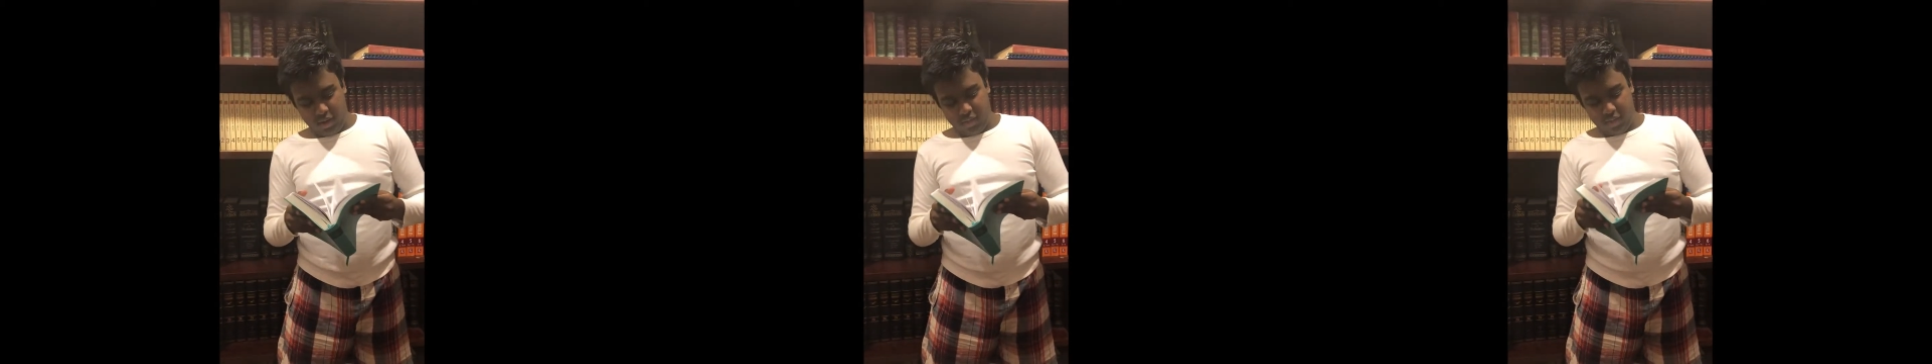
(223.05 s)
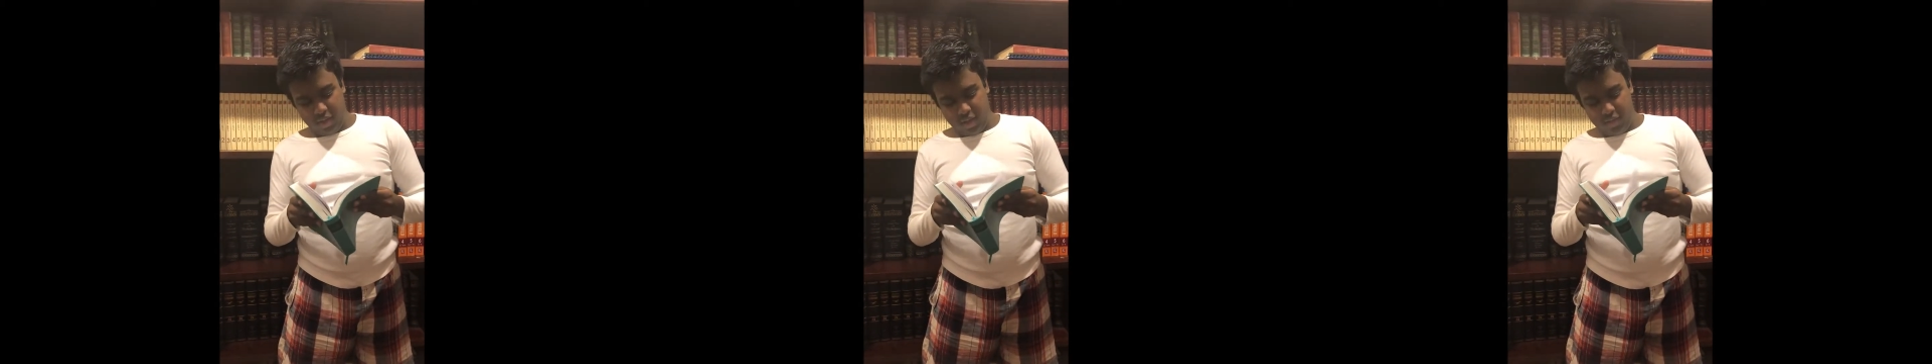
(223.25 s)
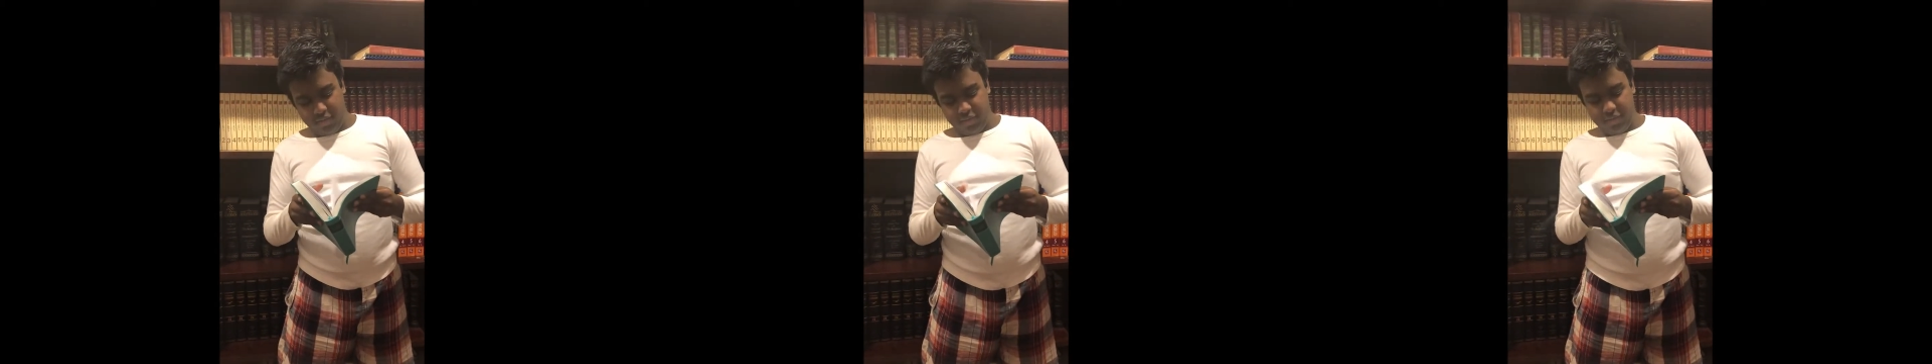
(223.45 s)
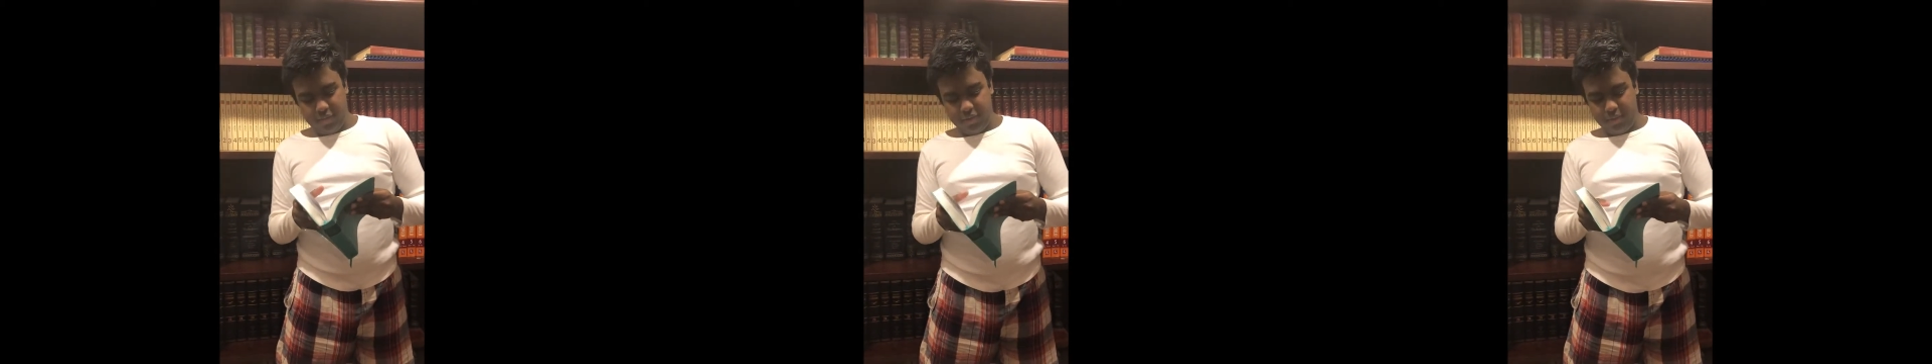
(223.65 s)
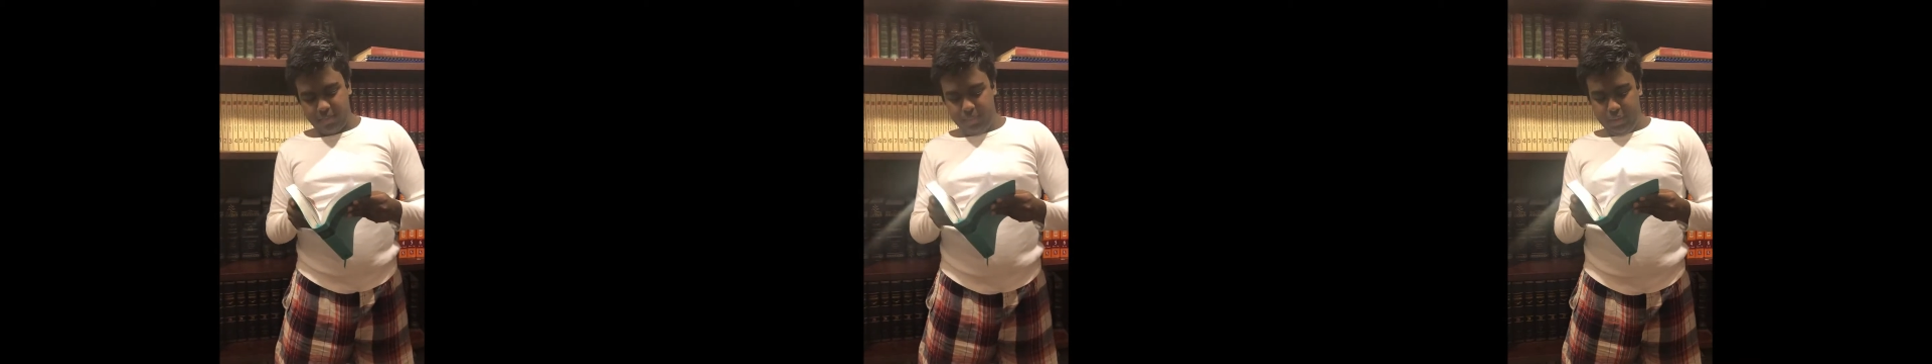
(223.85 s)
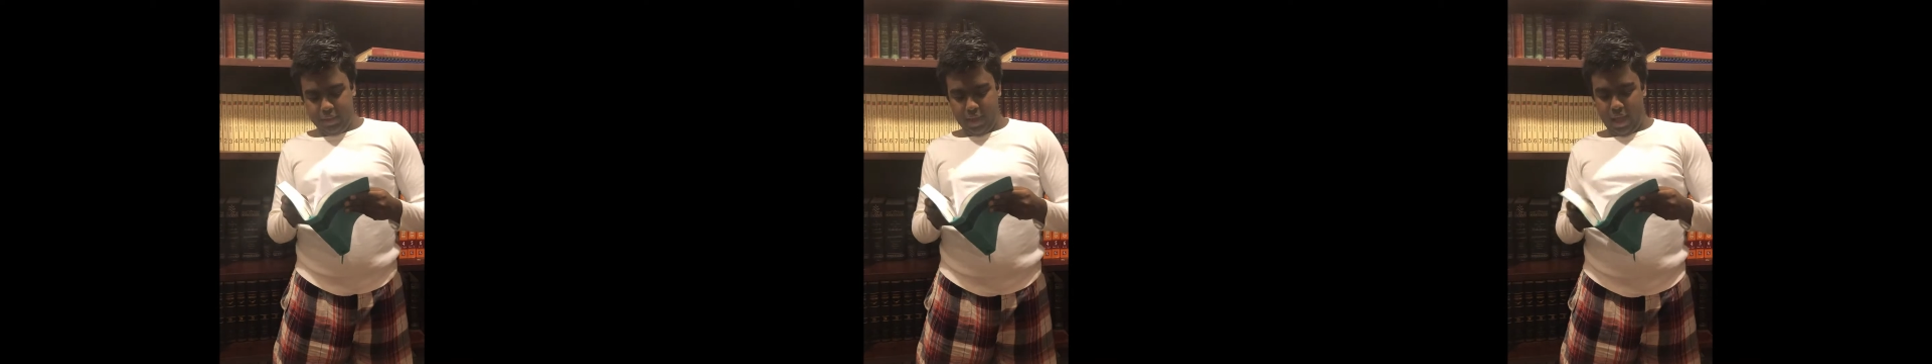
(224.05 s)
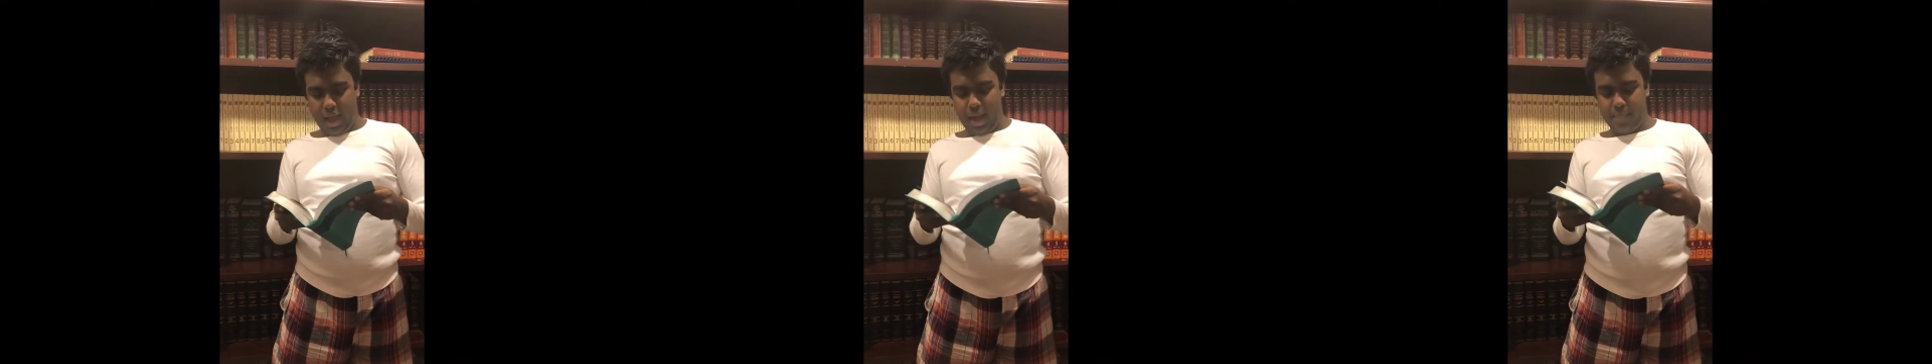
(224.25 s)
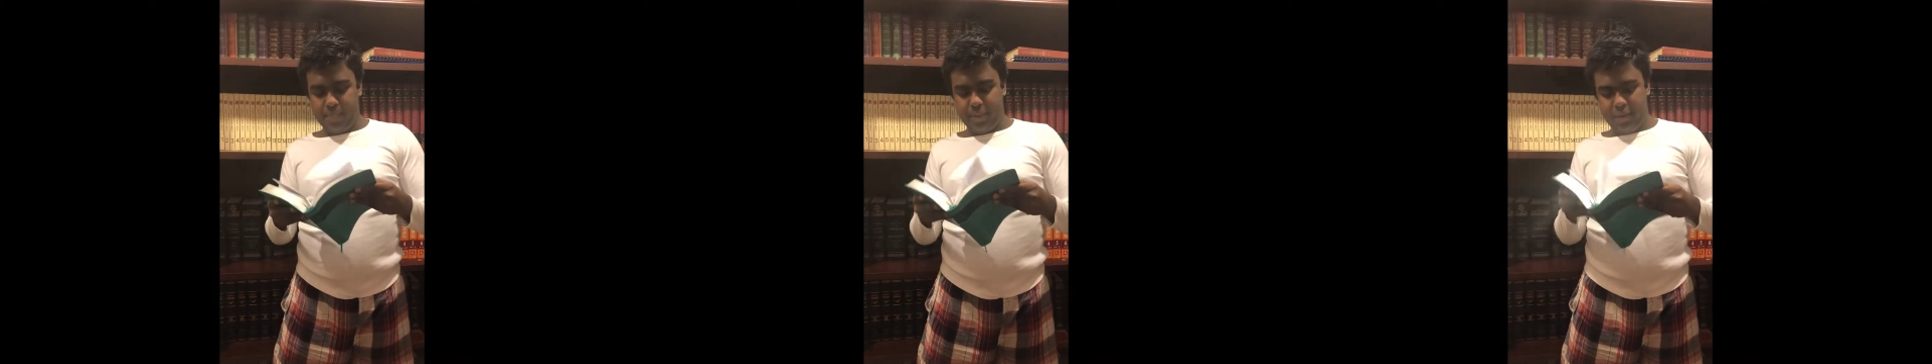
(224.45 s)
life to be
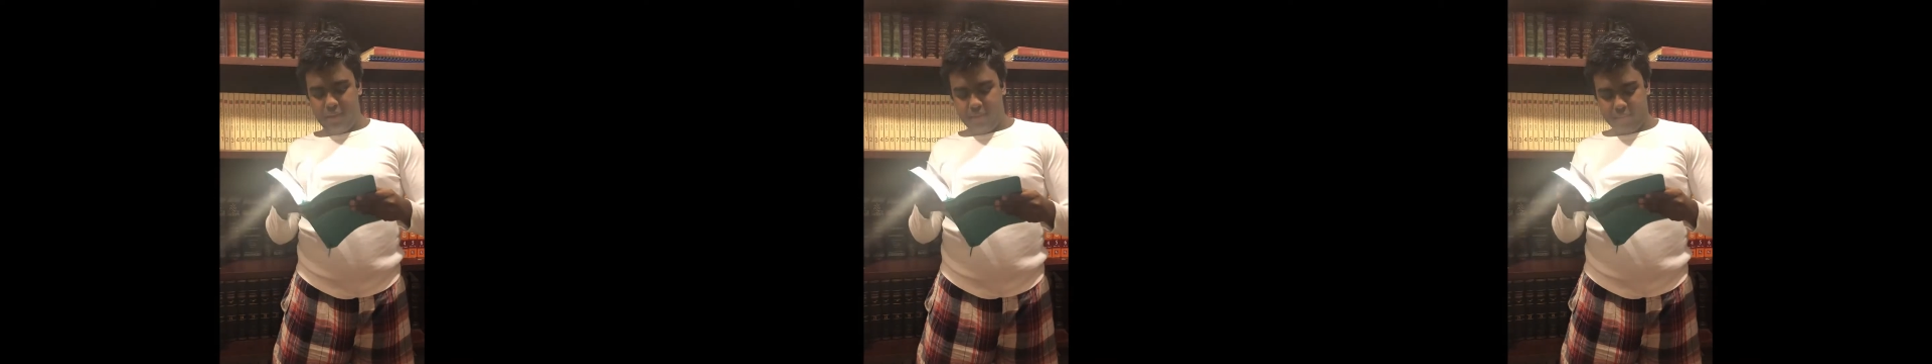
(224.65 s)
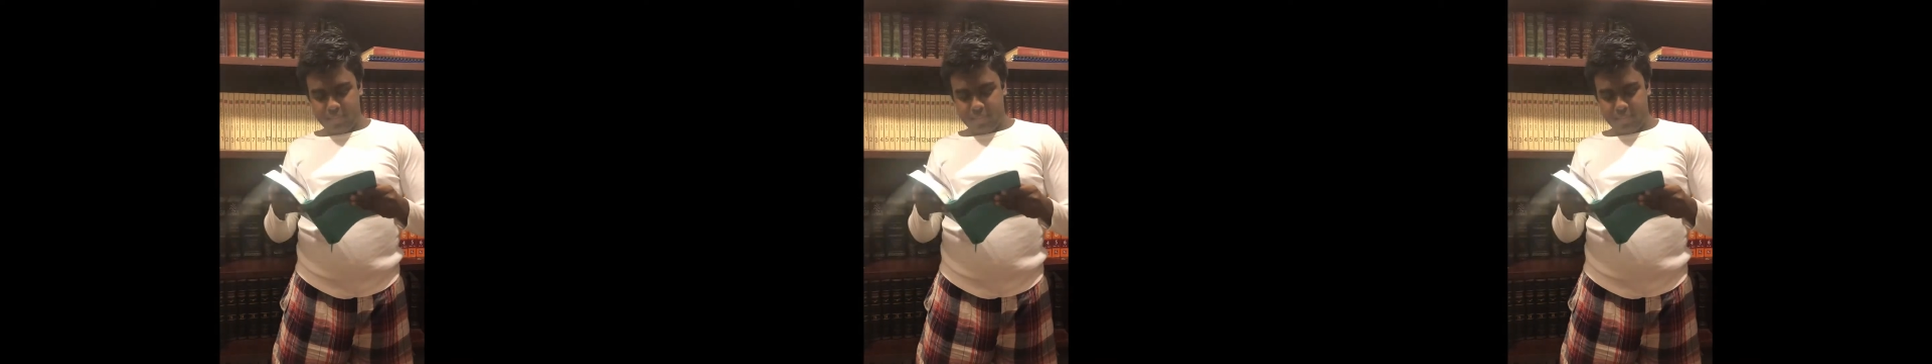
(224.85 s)
happy.